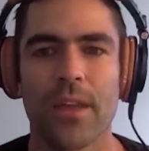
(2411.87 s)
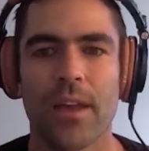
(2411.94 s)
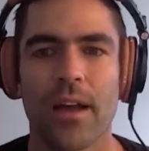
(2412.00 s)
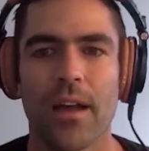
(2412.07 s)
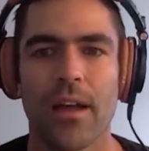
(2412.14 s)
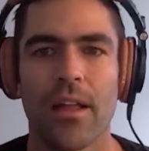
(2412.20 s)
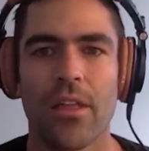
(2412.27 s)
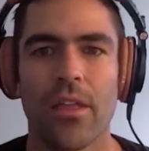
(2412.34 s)

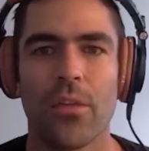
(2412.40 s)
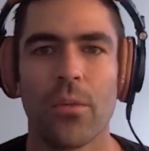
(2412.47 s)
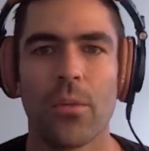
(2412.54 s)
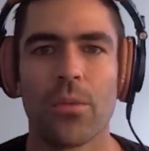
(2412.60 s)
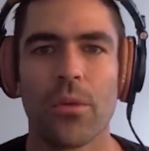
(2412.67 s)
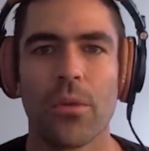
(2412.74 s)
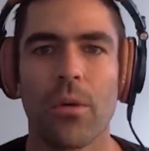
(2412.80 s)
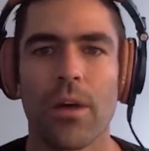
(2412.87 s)
The
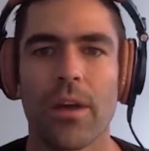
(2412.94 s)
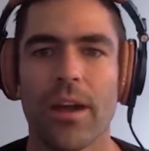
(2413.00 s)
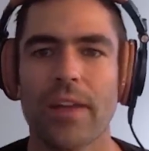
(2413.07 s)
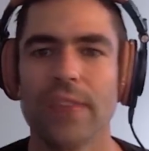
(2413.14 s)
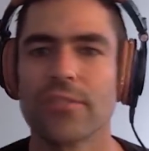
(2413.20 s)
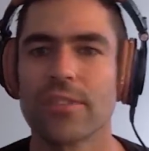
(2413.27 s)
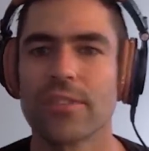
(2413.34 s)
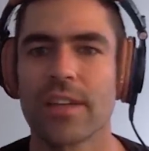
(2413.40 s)

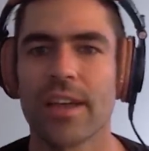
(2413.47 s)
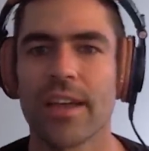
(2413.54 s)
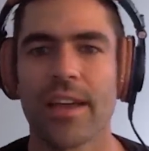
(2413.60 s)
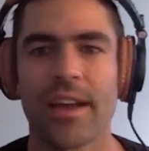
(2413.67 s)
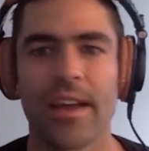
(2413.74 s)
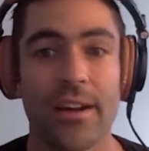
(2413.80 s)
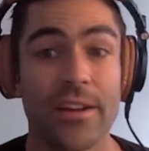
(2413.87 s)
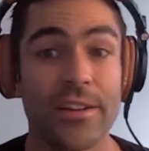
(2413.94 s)
100,
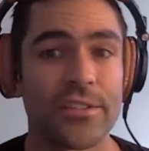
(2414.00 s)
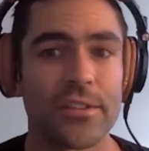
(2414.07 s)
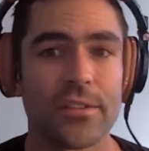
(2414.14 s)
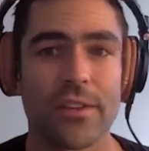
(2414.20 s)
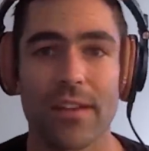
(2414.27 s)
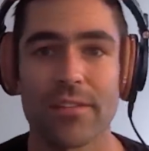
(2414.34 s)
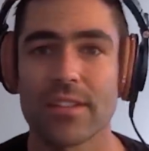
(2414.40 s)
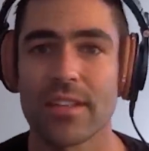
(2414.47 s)
I also
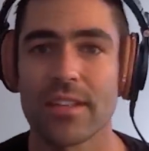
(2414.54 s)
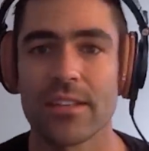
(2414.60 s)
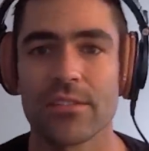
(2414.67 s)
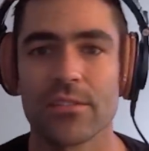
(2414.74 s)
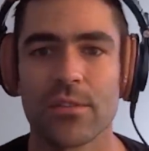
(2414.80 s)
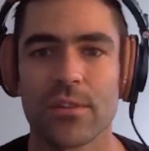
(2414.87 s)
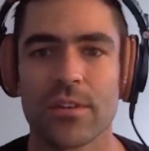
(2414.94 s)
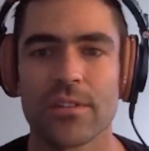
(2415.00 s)
gravitated
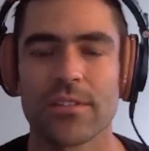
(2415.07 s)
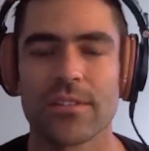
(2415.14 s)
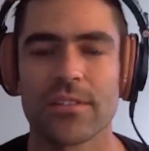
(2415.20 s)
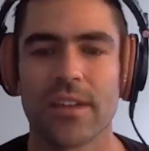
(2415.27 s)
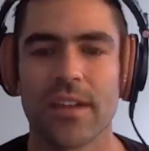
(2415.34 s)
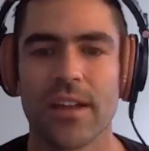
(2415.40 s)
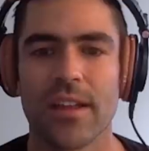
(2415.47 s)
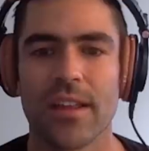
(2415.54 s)
towards.
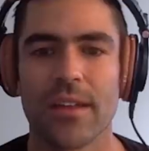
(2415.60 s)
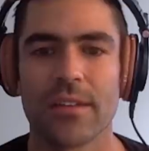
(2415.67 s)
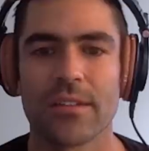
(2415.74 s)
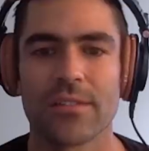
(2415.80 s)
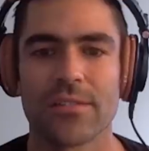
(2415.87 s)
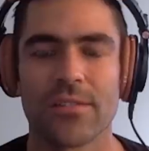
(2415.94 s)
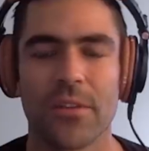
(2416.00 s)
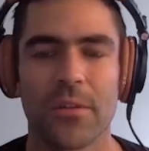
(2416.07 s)
That
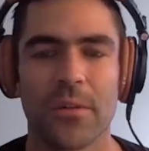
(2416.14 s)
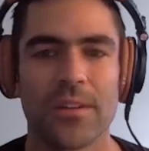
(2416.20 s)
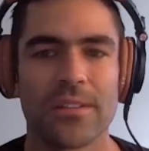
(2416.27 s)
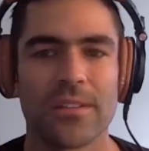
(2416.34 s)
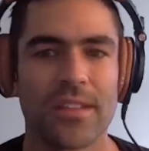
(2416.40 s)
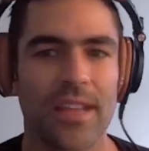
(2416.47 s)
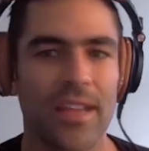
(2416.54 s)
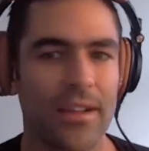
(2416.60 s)
was a fun one
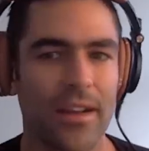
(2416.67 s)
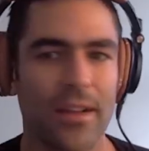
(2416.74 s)
to like.